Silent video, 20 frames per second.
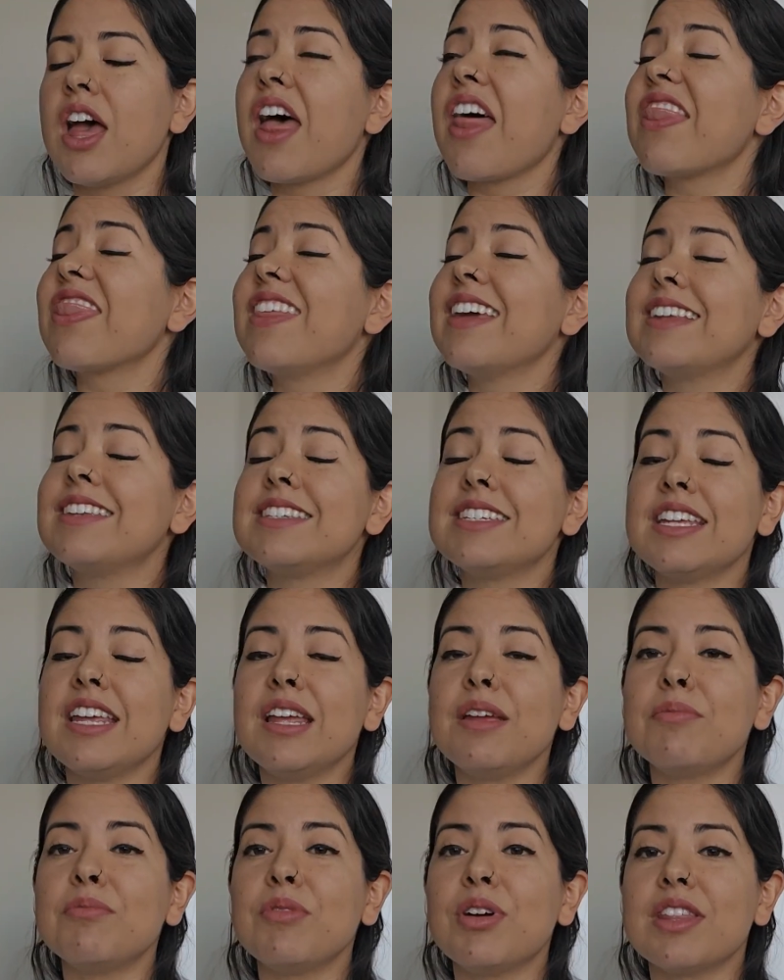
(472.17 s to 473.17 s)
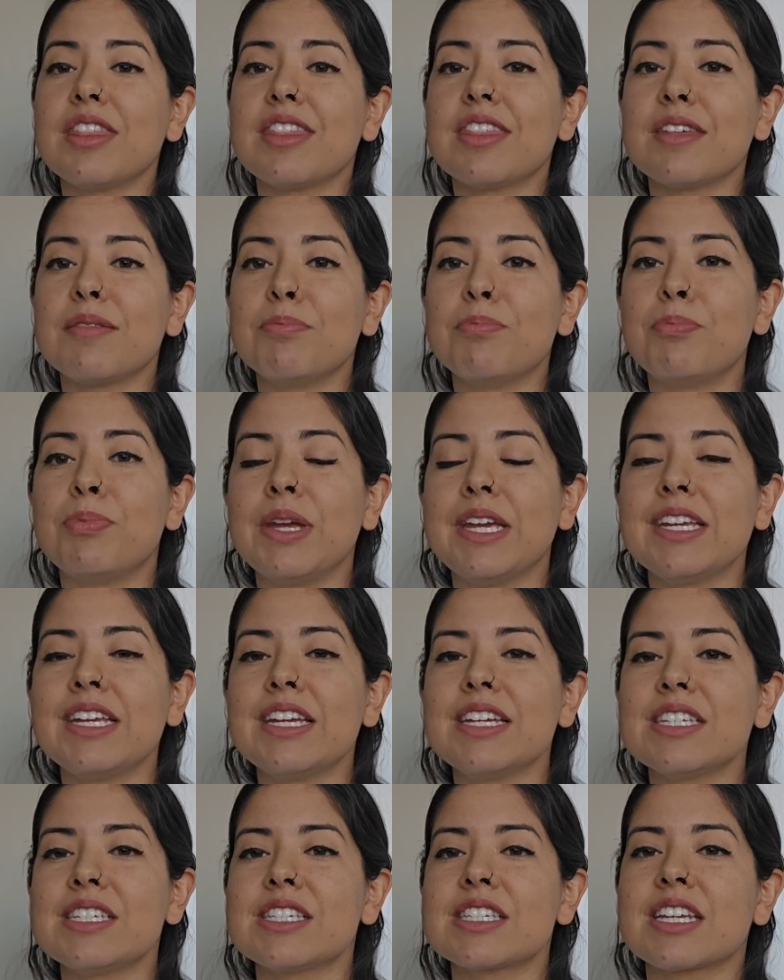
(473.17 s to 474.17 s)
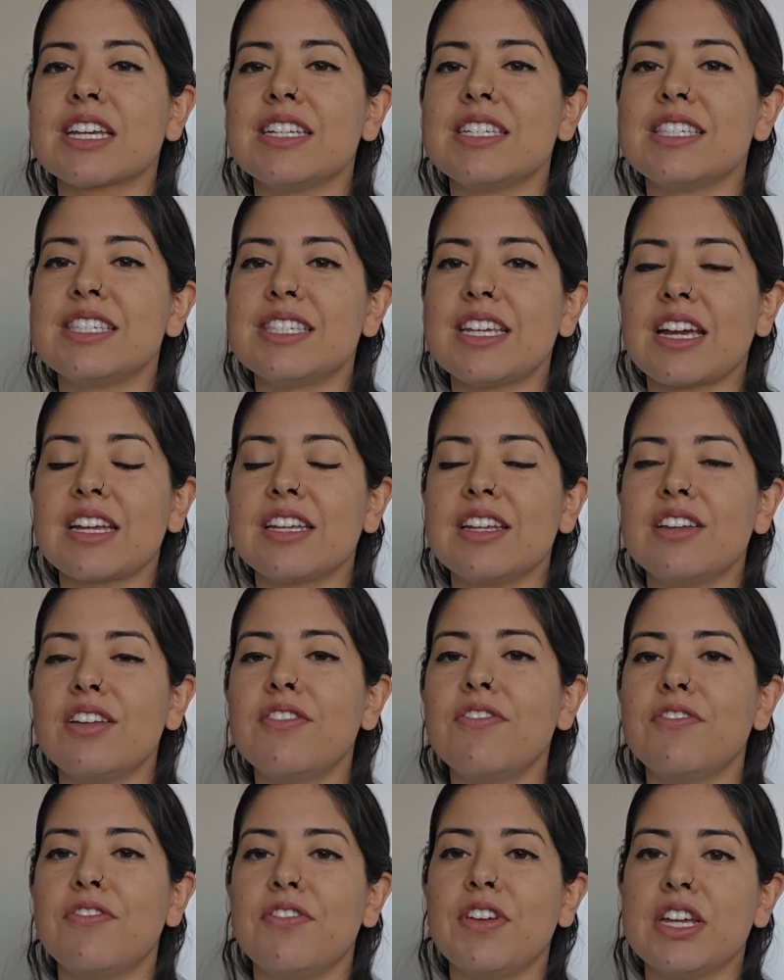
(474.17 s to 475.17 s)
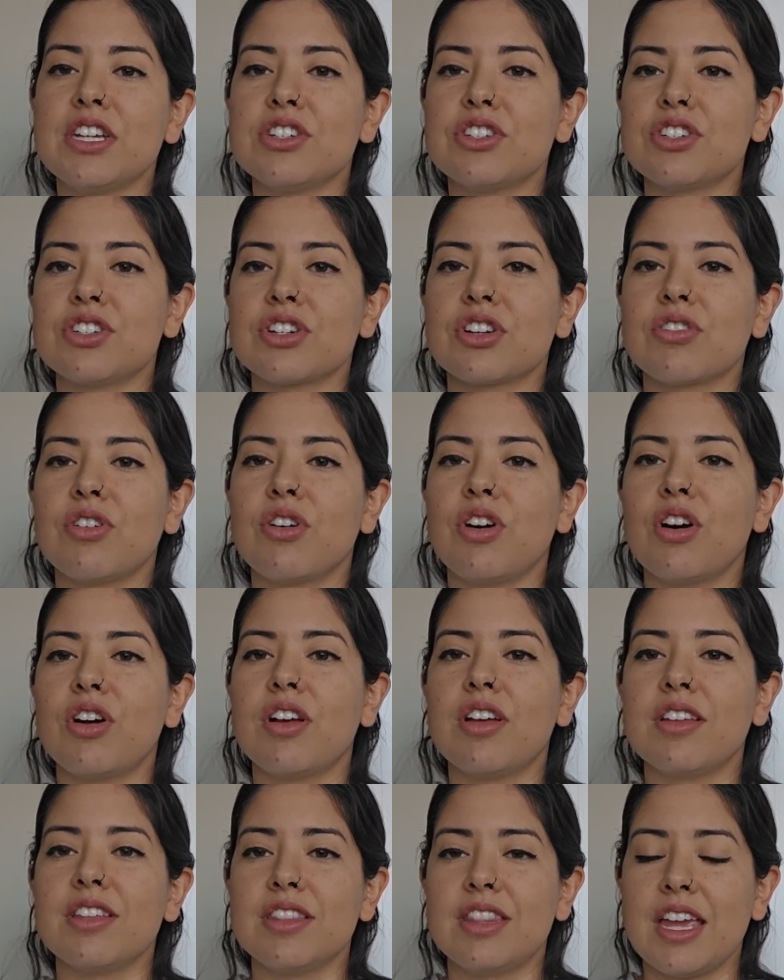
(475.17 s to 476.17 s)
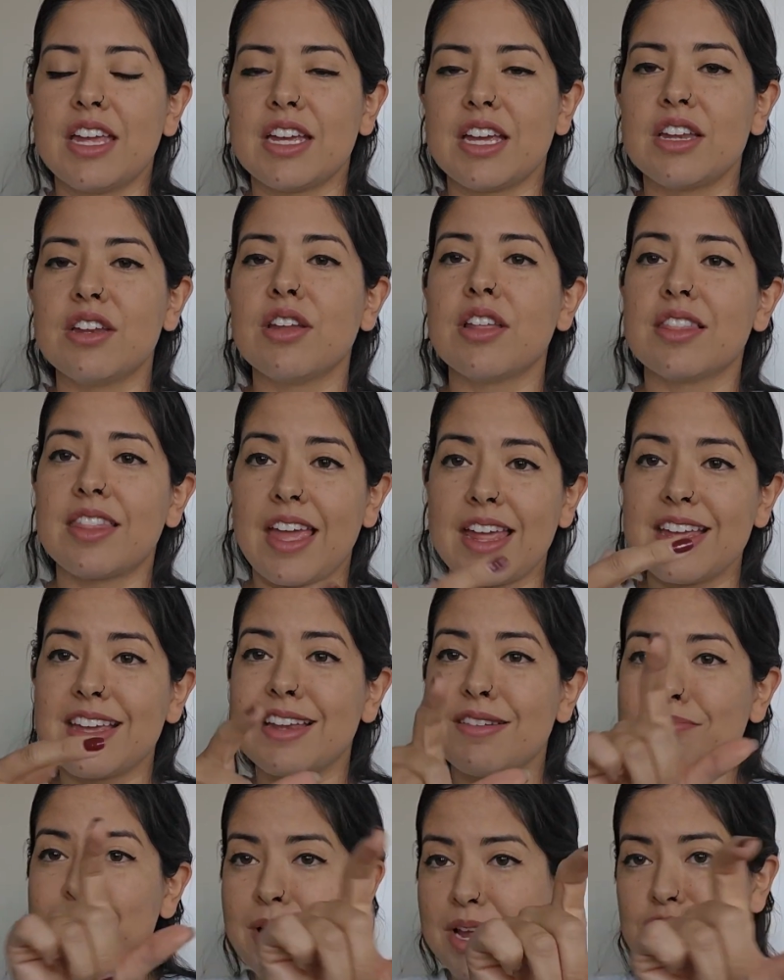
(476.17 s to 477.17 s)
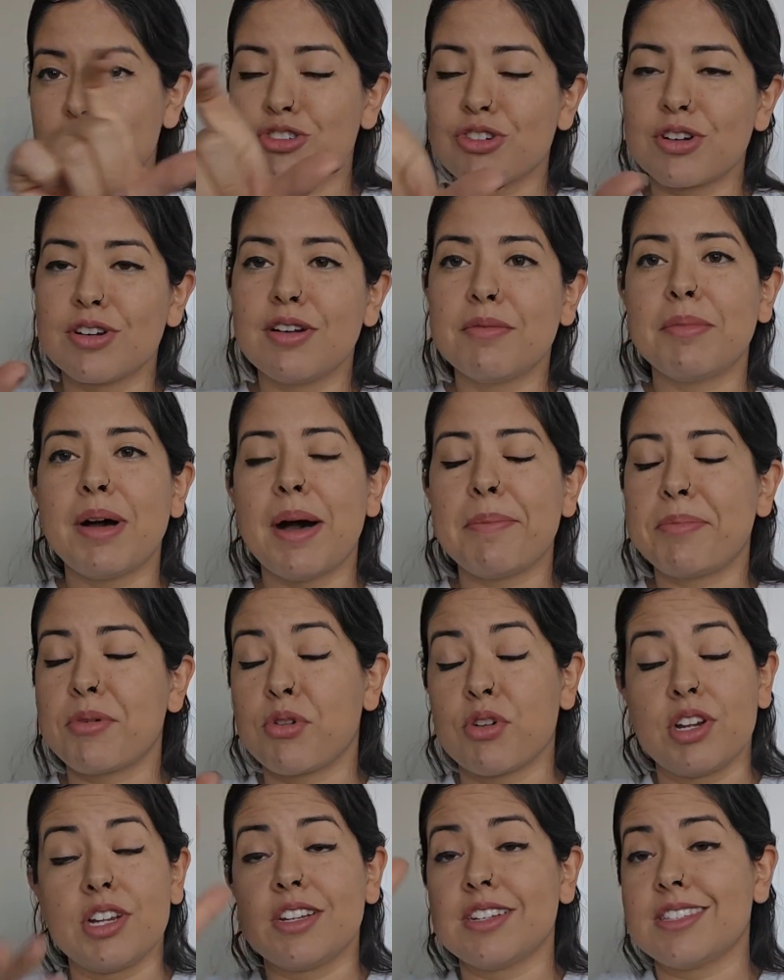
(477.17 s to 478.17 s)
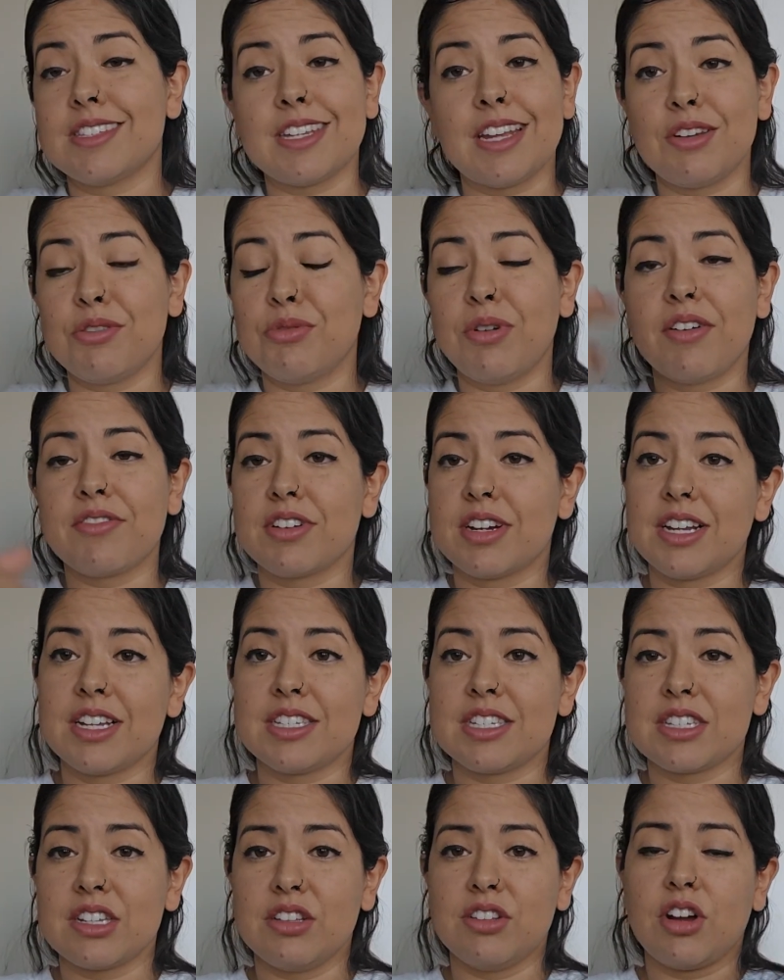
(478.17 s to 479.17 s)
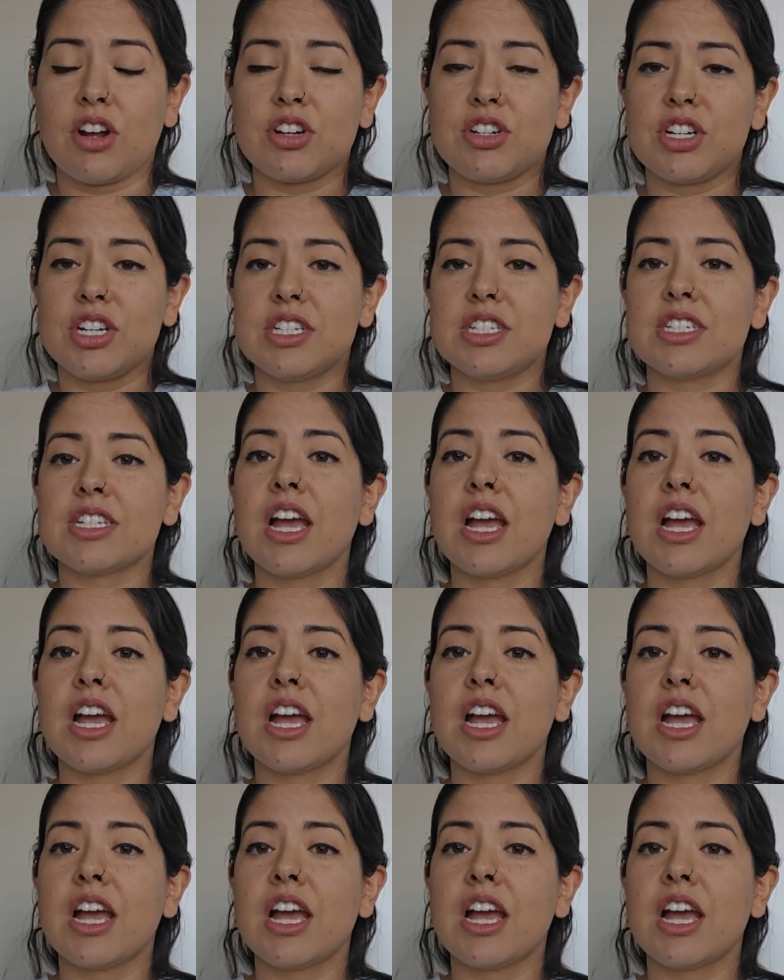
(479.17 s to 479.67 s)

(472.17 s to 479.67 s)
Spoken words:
The team with the biggest consecutive fish, they can measure them up, or you could say whoever gets the largest